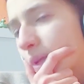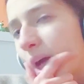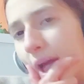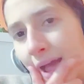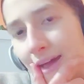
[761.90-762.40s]

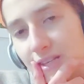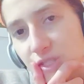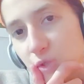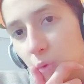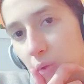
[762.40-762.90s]
I had a
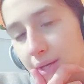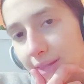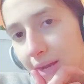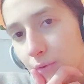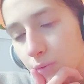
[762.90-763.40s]
story
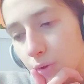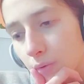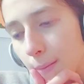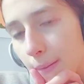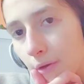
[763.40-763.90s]
that I wrote
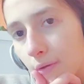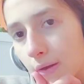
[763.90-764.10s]
about